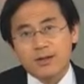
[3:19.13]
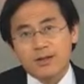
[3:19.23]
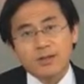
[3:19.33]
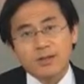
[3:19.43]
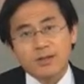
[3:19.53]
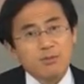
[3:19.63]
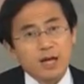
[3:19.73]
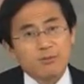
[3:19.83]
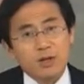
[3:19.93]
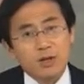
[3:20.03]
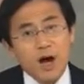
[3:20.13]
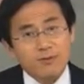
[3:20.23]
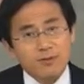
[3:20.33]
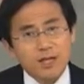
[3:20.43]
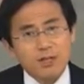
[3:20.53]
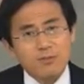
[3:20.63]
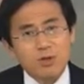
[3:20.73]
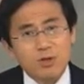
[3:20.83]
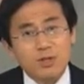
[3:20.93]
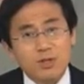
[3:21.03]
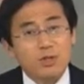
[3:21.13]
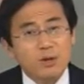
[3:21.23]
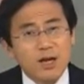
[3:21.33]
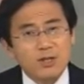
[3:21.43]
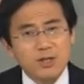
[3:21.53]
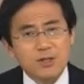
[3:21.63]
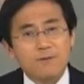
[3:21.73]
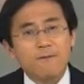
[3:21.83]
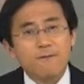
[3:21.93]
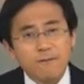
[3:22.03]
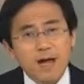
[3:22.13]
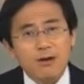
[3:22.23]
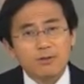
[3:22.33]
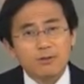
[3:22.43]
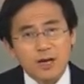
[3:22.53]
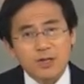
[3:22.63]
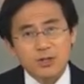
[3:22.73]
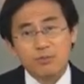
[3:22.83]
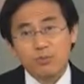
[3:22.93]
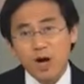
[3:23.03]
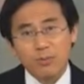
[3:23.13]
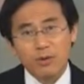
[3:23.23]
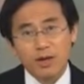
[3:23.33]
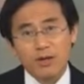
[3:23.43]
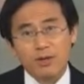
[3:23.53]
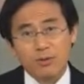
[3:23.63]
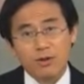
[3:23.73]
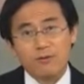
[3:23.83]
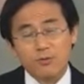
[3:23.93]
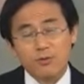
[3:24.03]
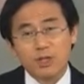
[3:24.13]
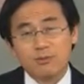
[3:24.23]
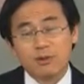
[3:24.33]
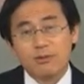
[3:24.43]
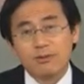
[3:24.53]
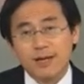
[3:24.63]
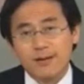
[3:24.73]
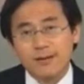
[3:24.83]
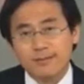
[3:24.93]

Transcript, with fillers: This comes after an off-site emergency response center failed to function properly during the Fukushima meltdown.